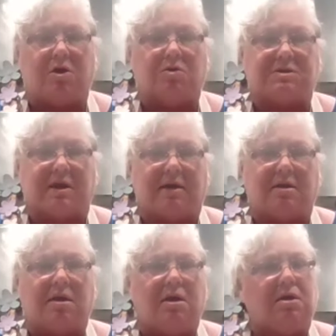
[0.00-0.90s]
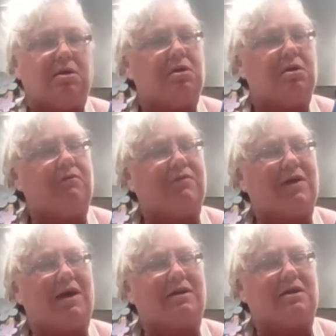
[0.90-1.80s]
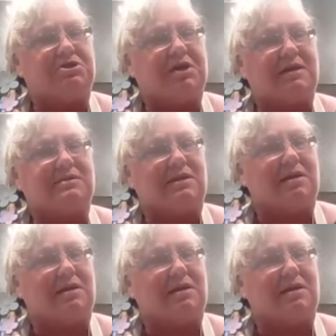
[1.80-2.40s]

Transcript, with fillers: So if you reuse it, you've